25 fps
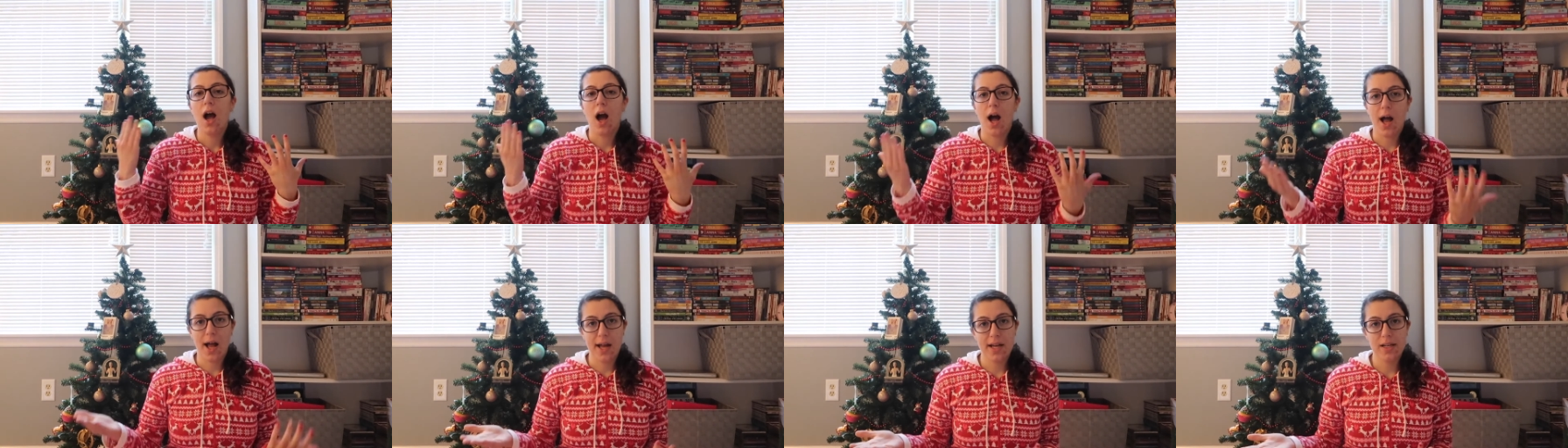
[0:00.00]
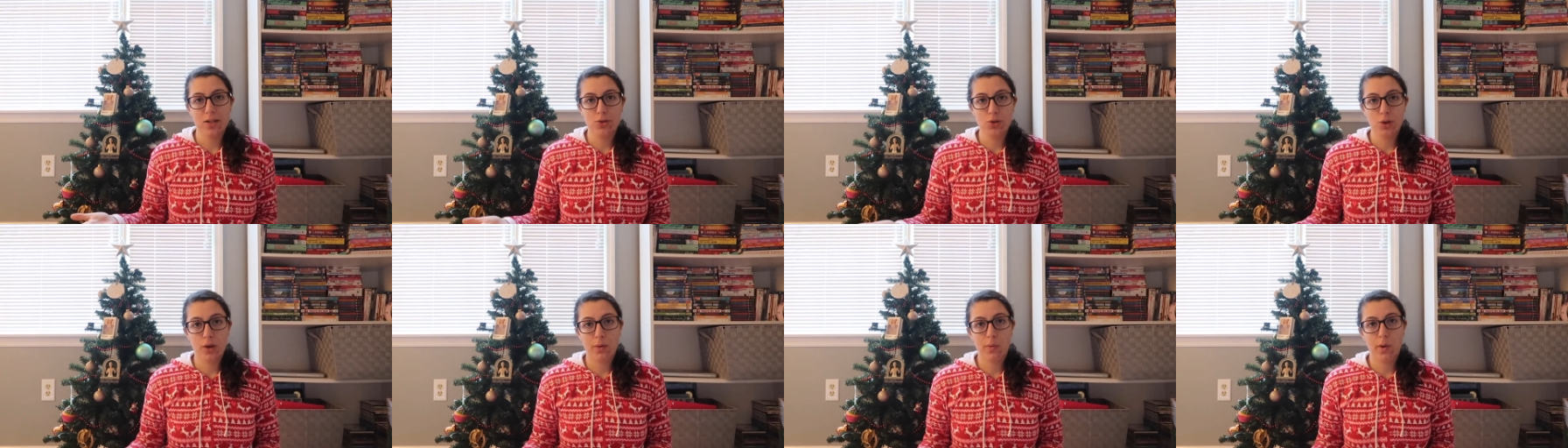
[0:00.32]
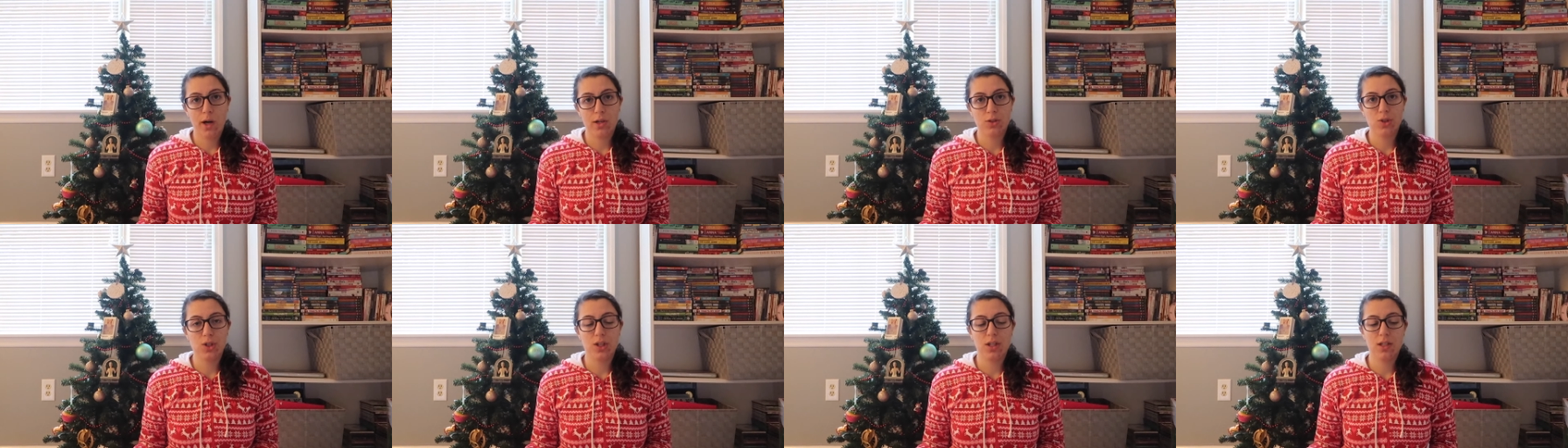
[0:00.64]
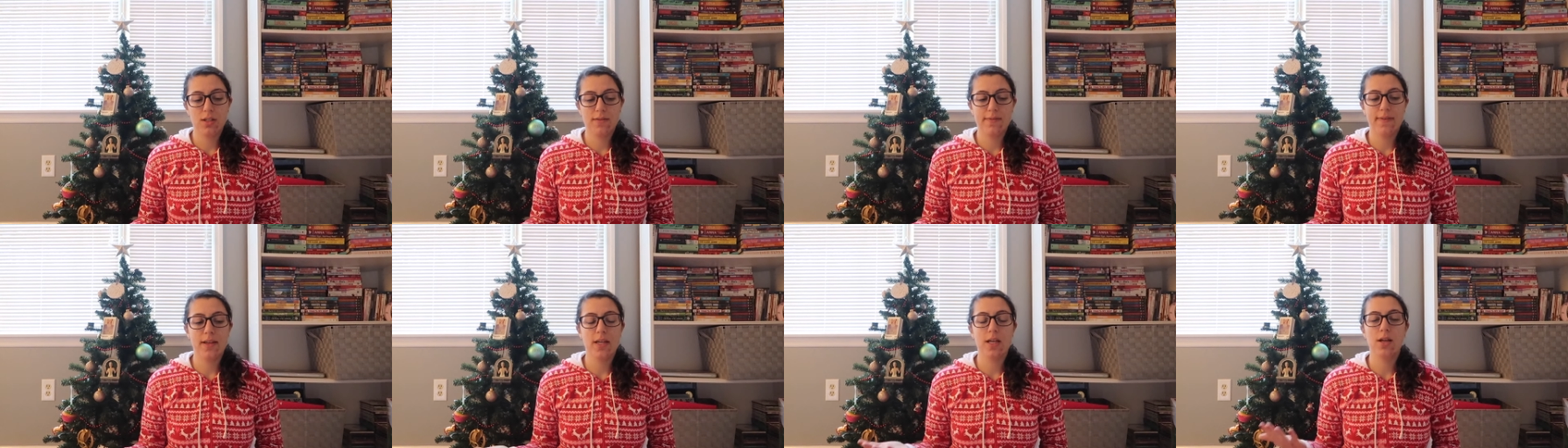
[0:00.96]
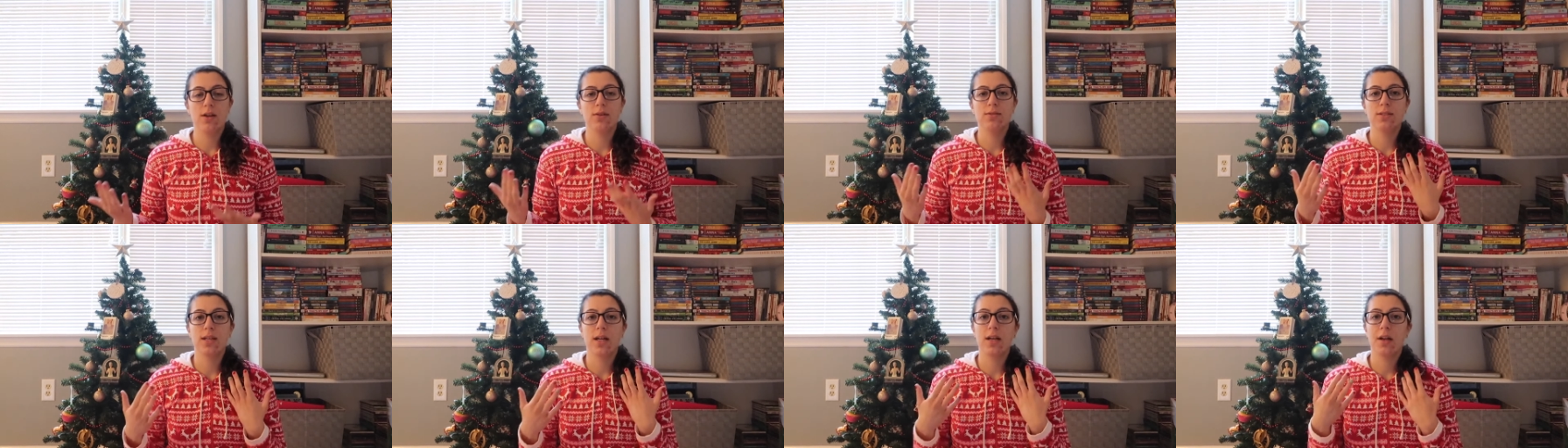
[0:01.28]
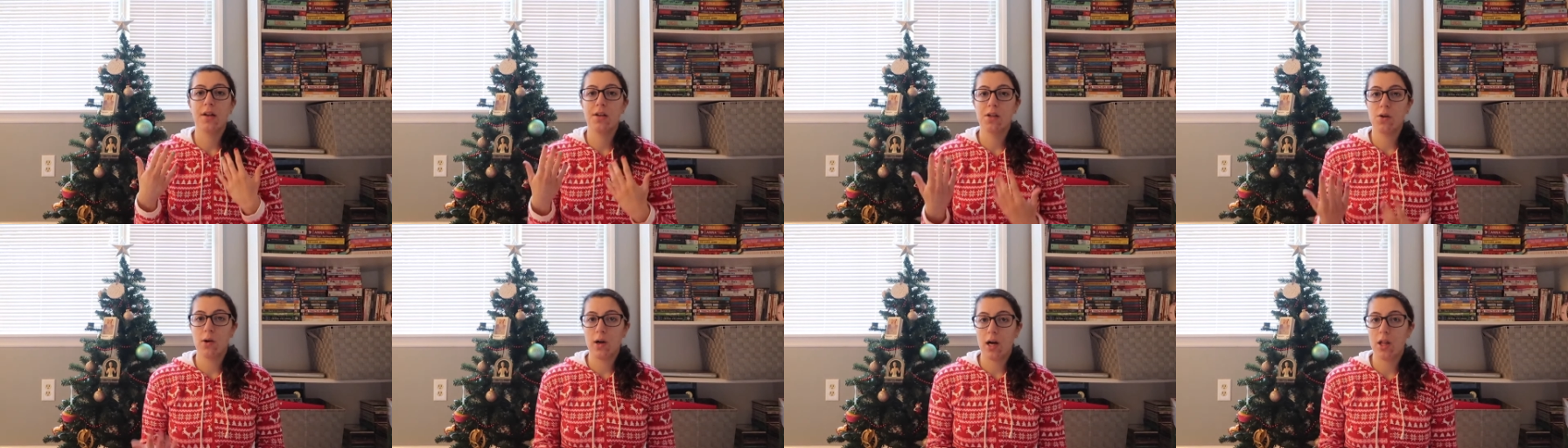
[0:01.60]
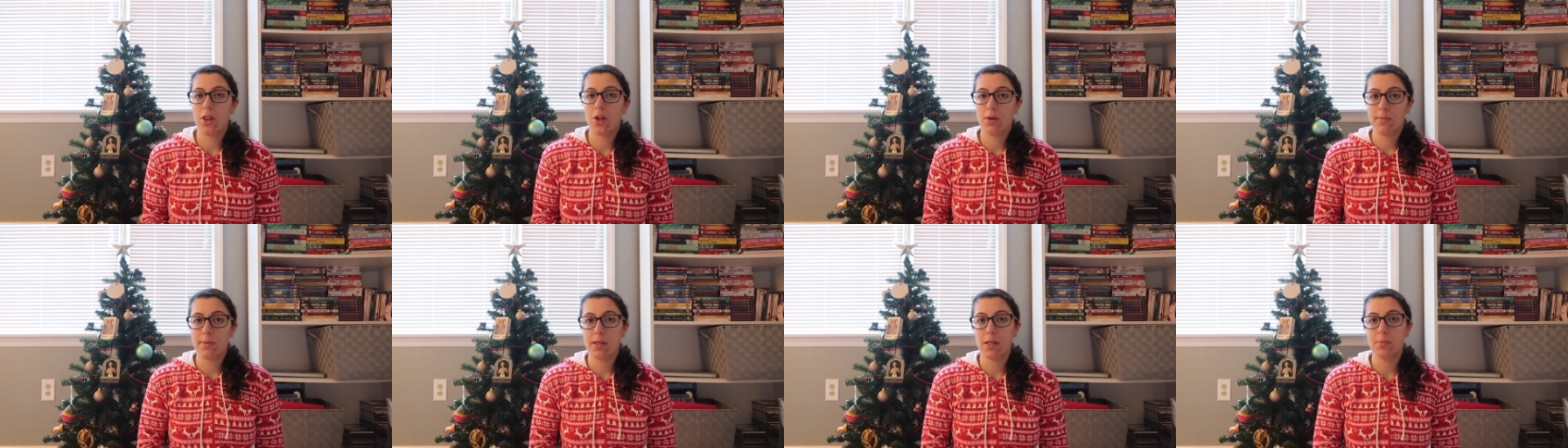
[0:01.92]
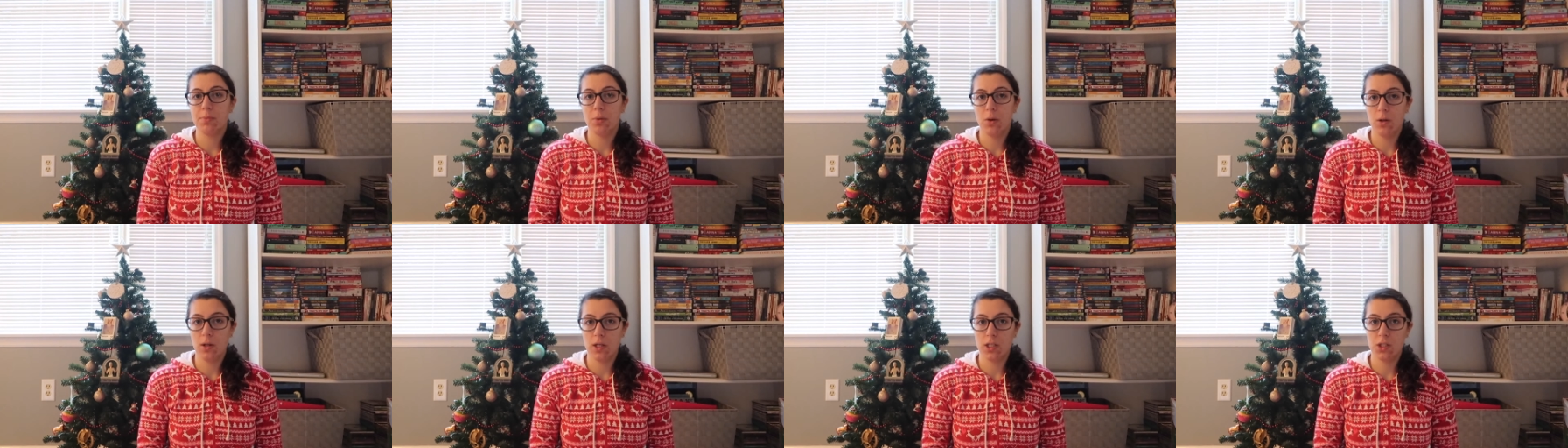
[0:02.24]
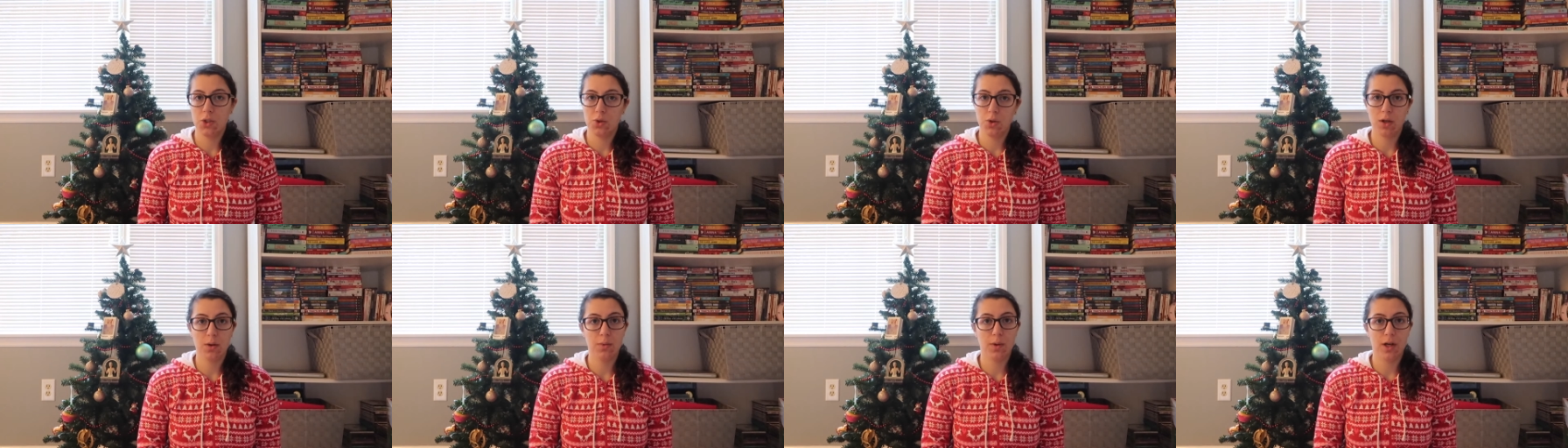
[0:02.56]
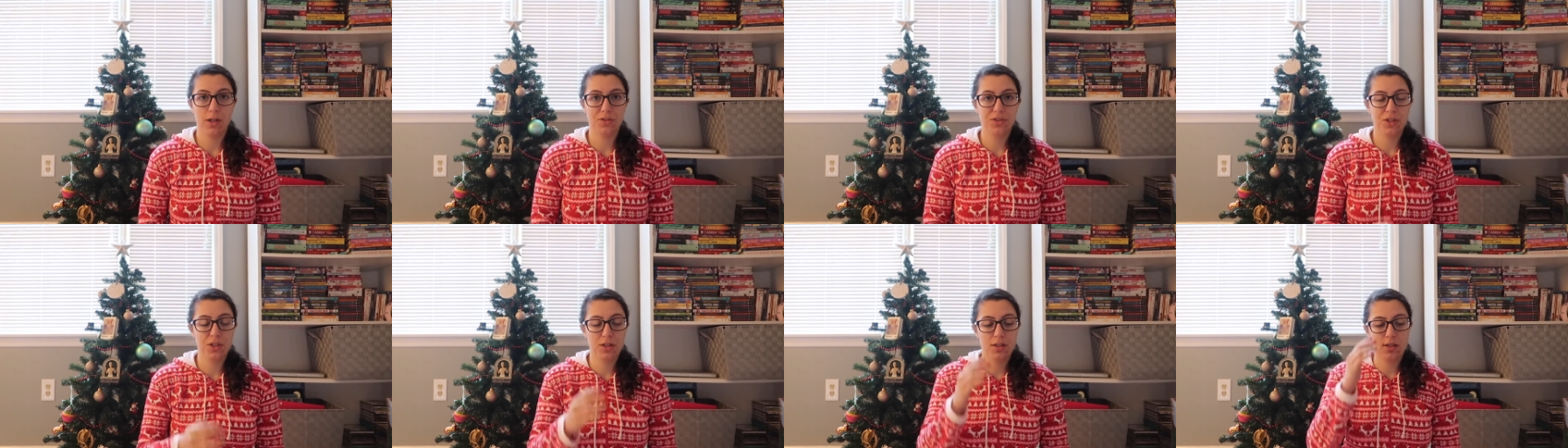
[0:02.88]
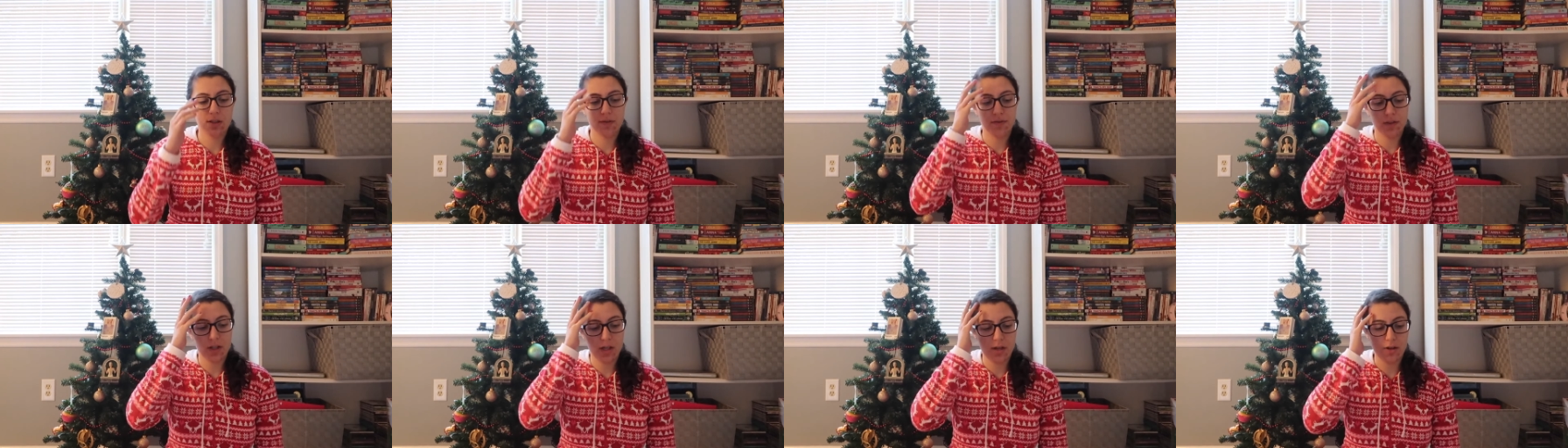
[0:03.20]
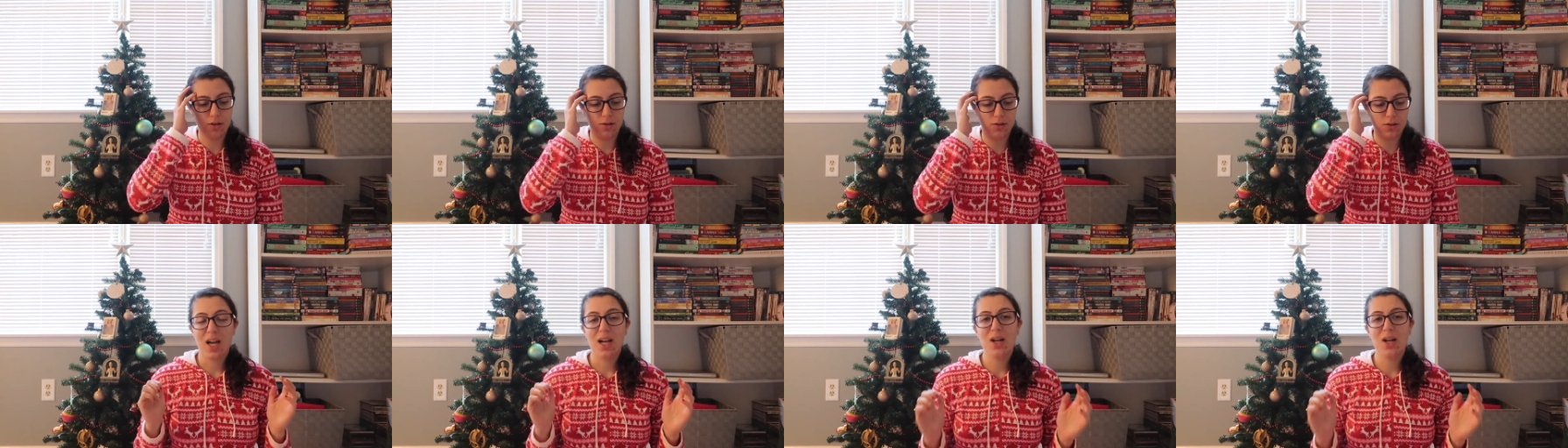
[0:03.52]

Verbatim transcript: I enjoy watching these videos and I know other people enjoy watching these videos.